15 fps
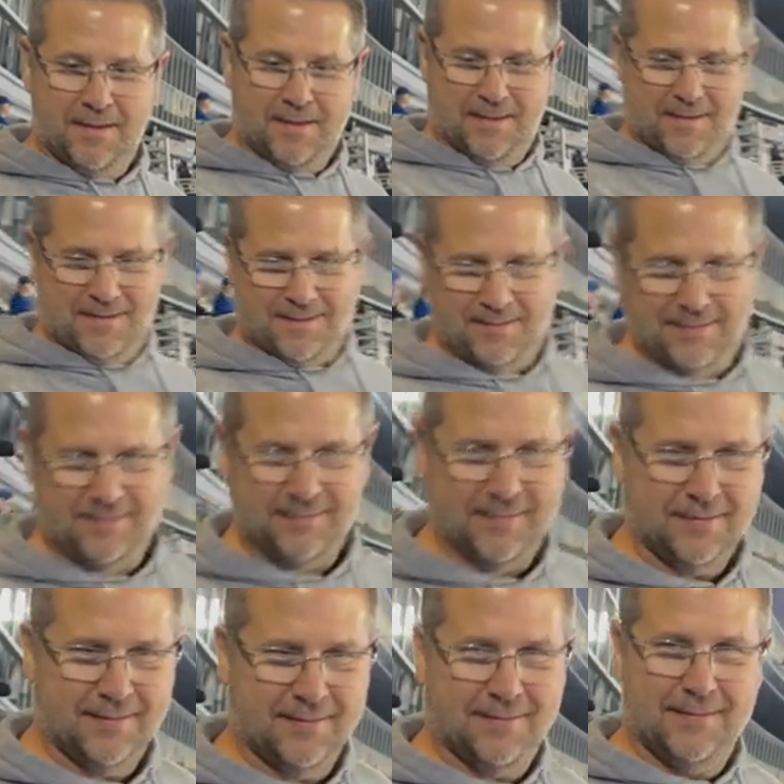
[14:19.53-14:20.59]

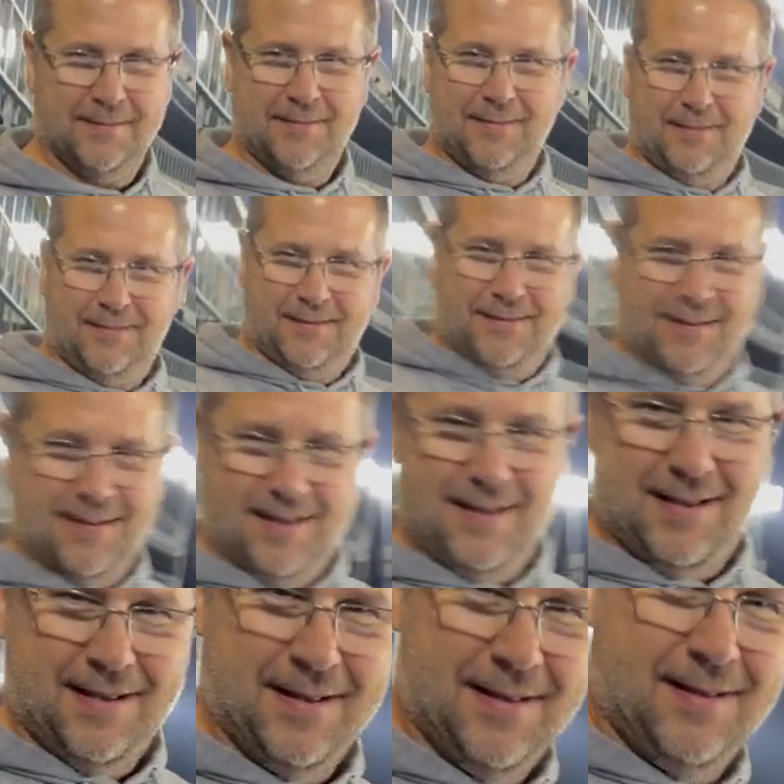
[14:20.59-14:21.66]

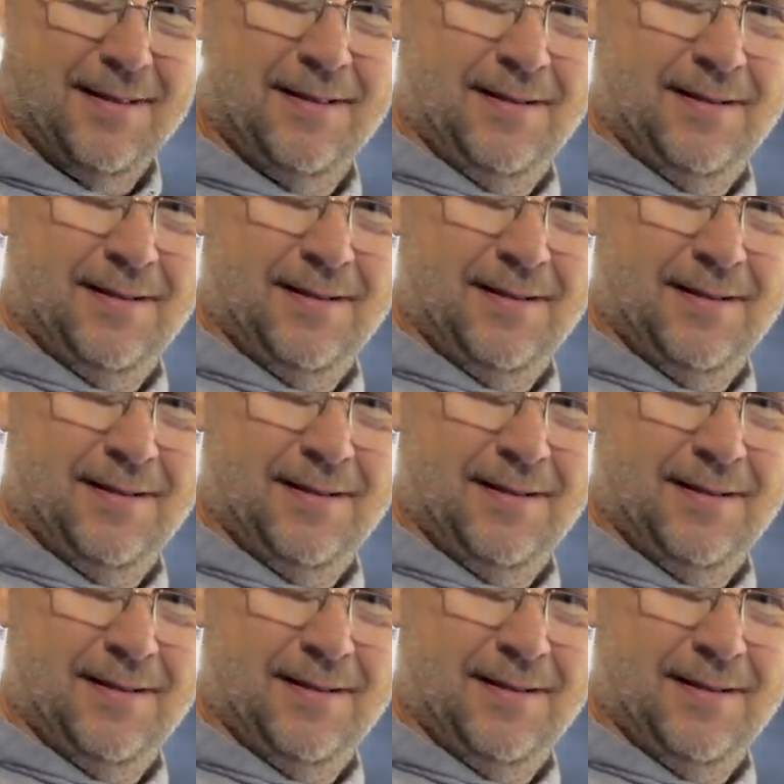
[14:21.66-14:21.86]
[no speech]